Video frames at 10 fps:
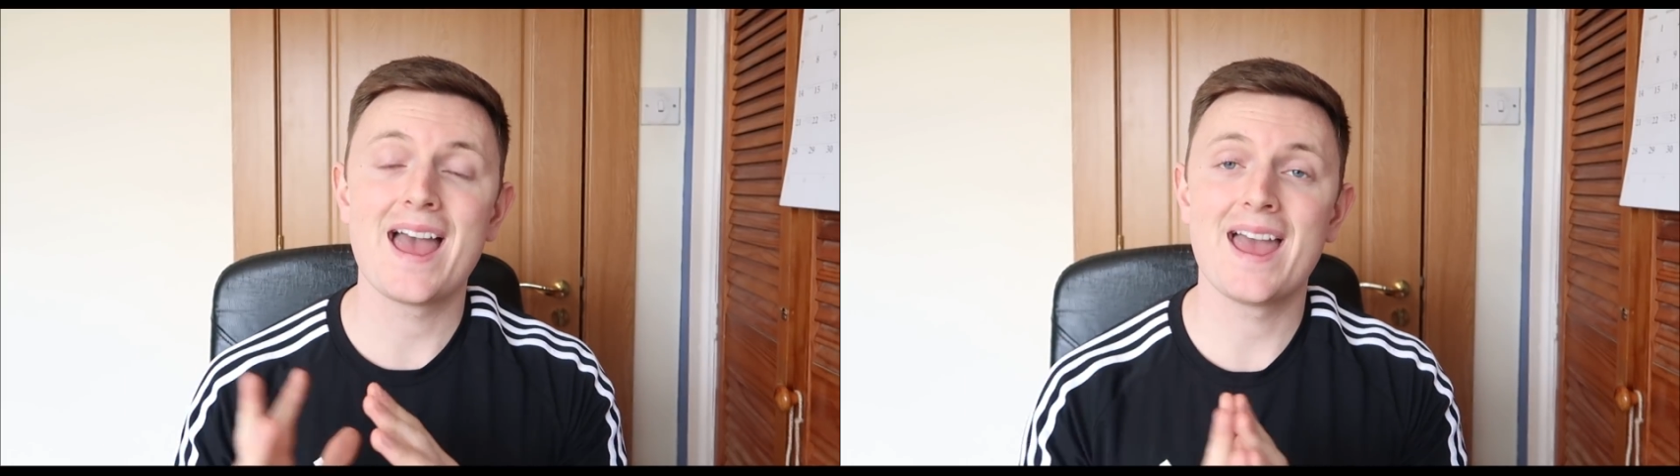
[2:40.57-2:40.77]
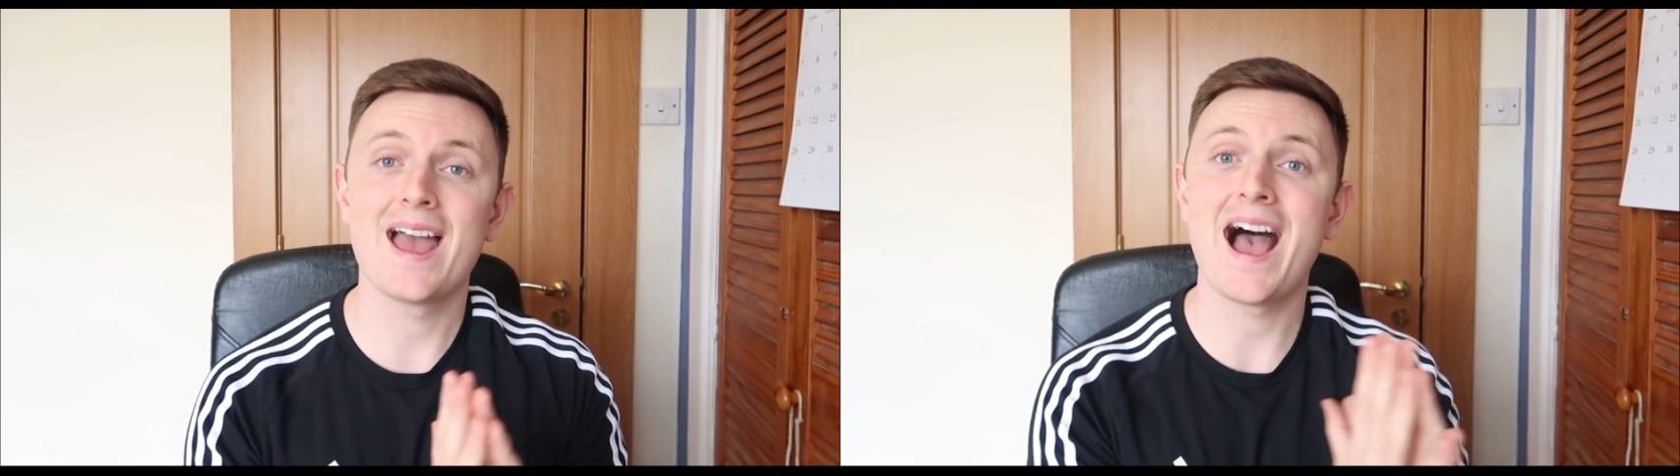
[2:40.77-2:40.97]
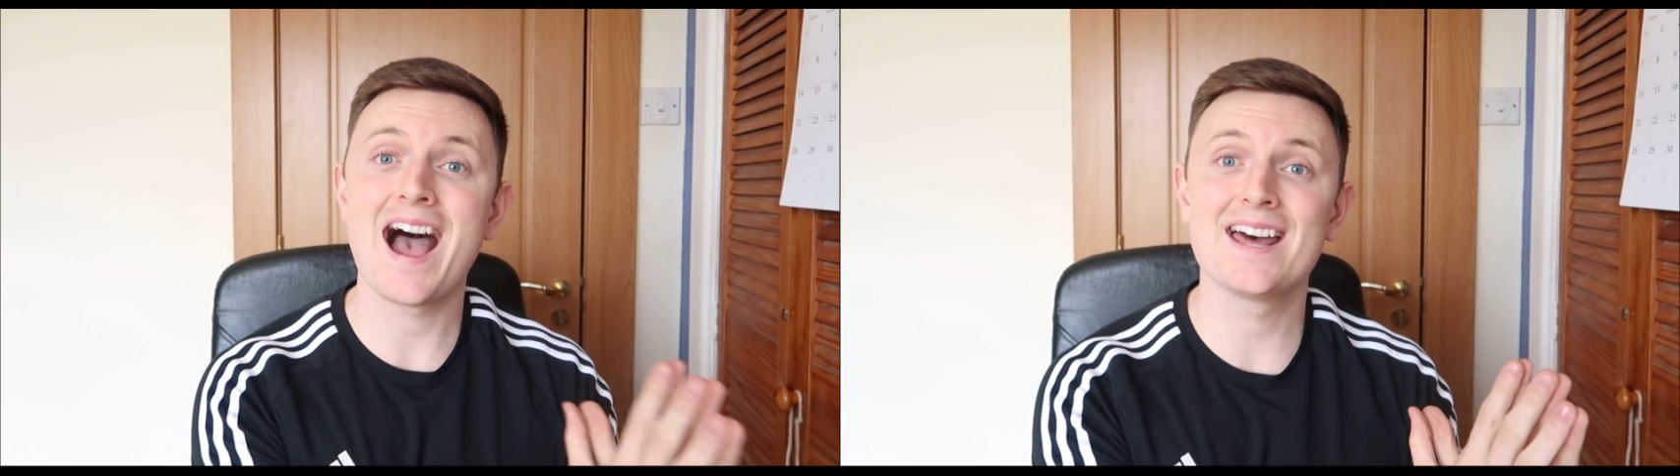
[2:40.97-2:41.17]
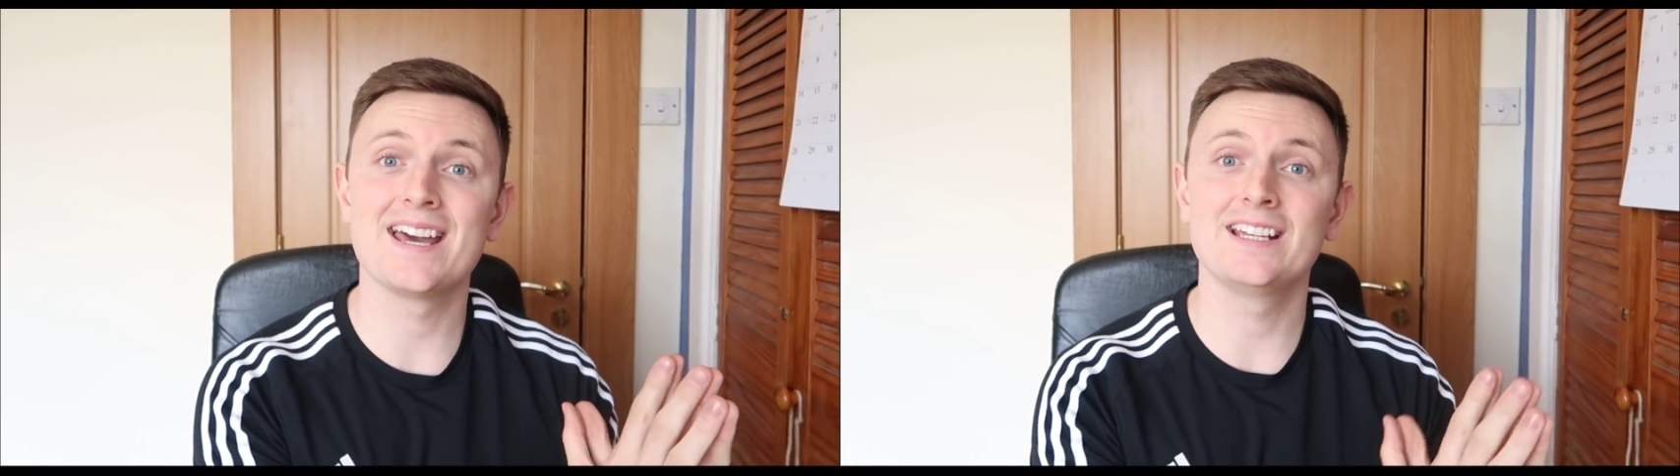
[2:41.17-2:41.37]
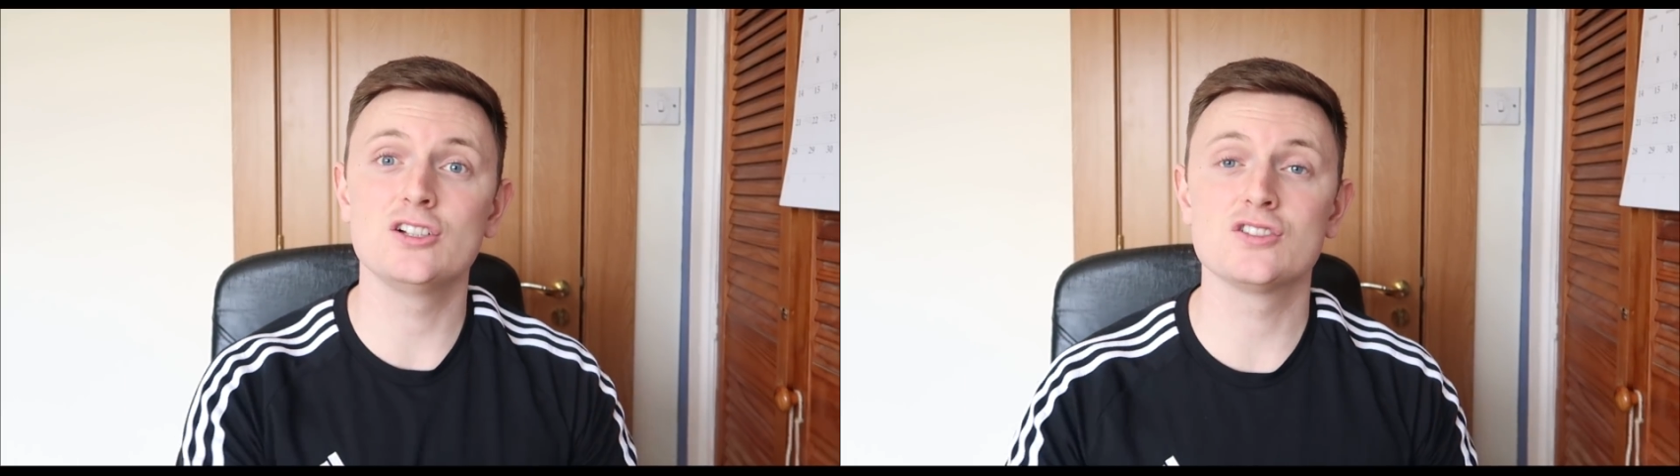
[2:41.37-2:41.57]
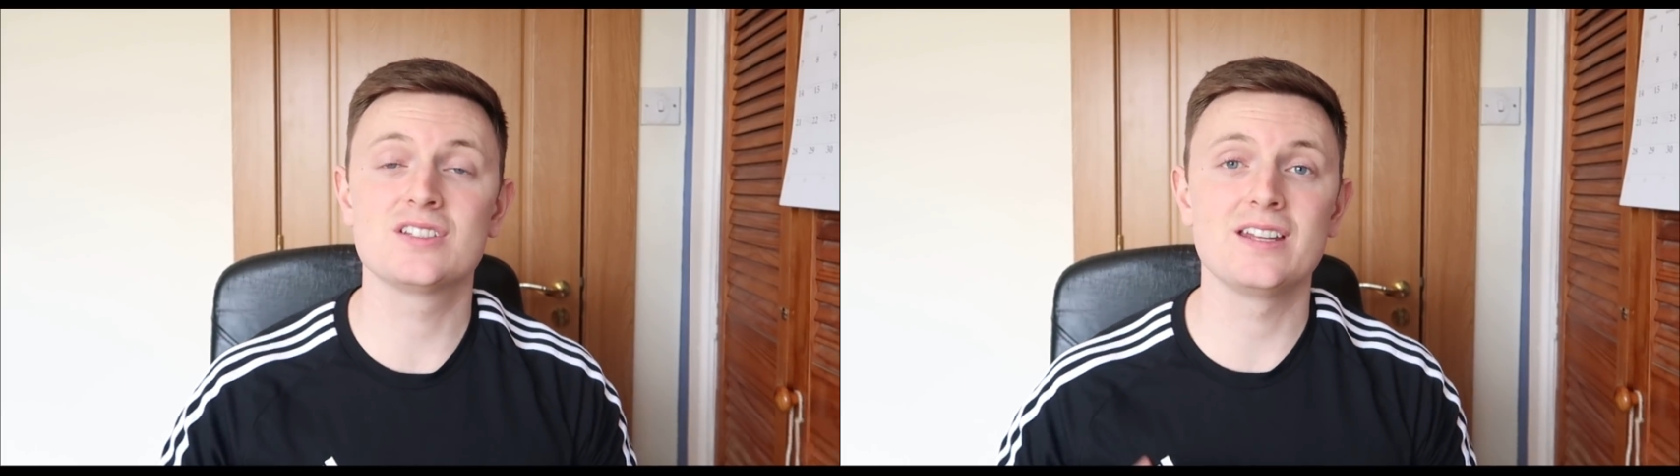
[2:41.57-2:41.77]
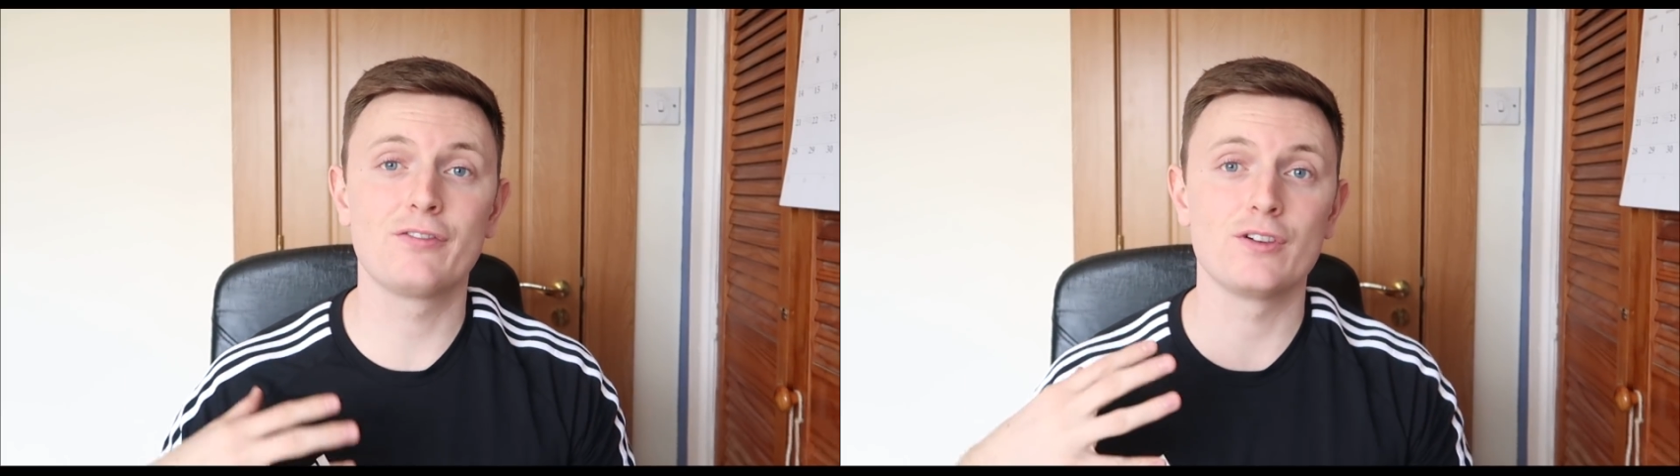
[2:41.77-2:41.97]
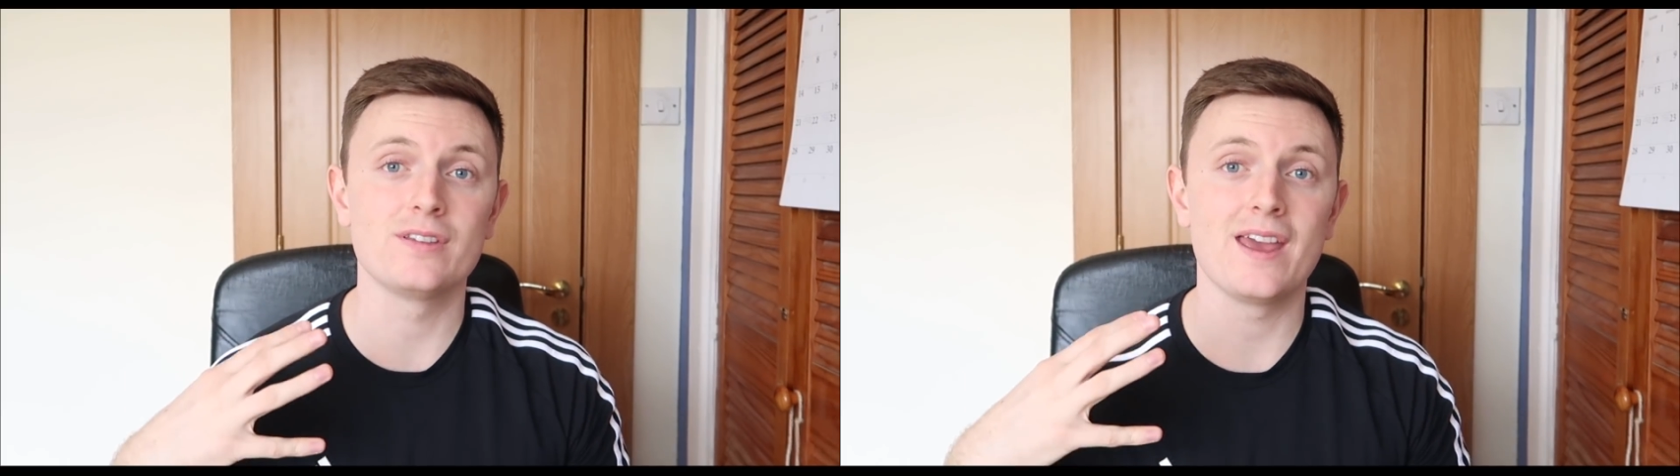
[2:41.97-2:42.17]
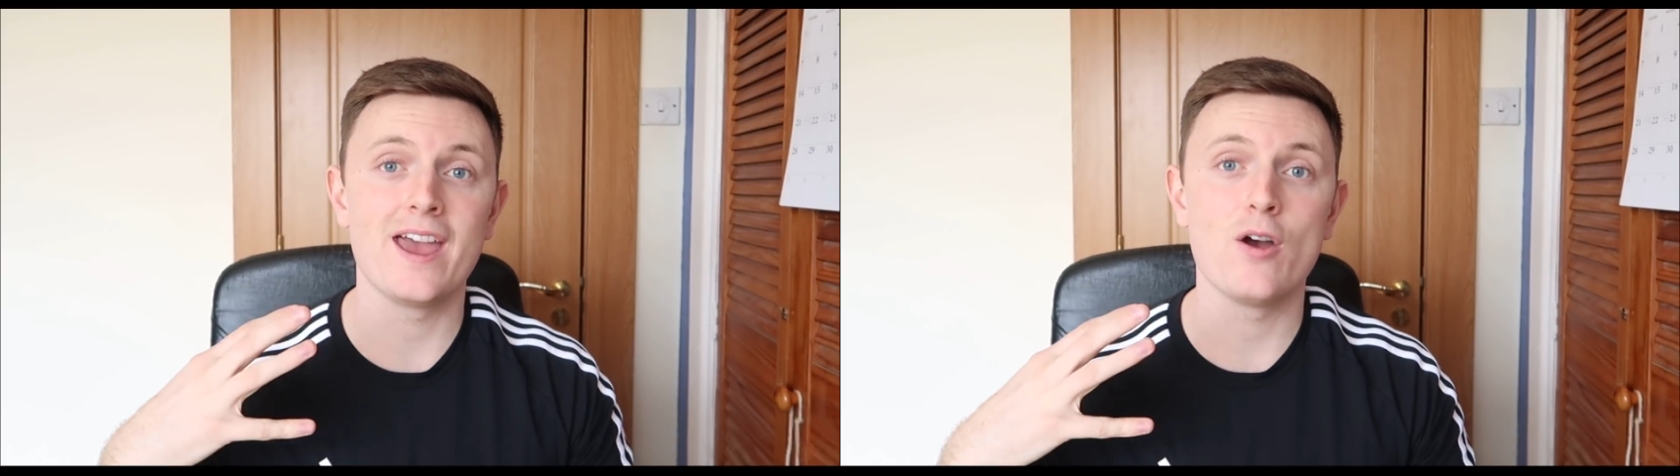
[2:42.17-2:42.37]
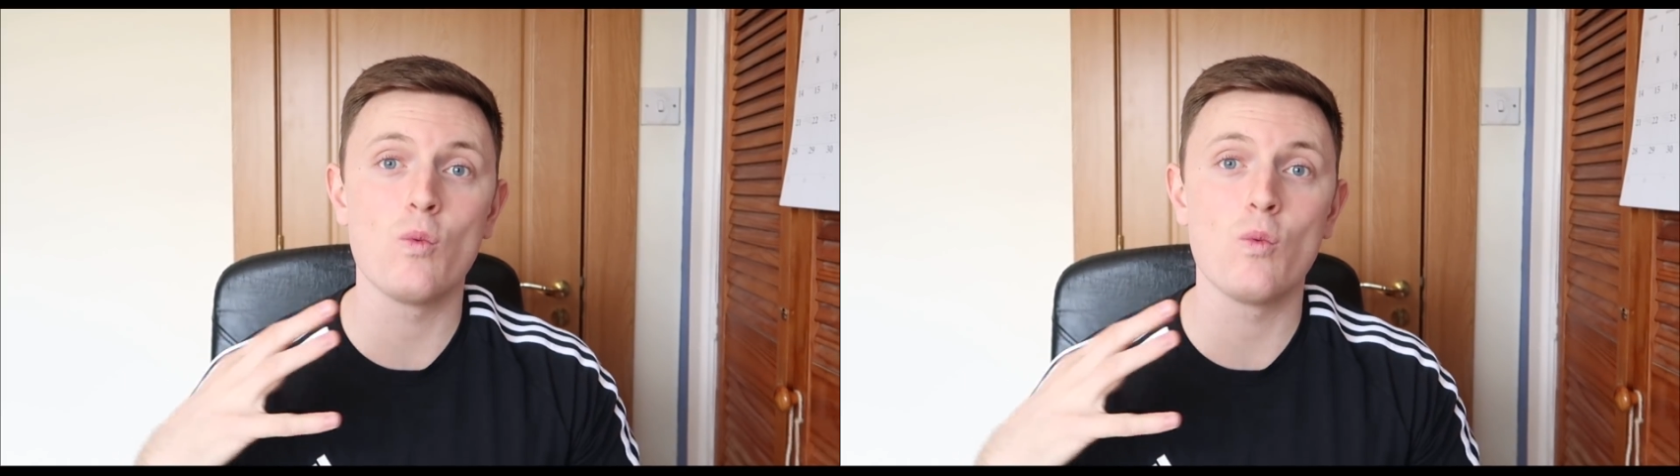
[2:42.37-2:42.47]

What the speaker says: ad angles, different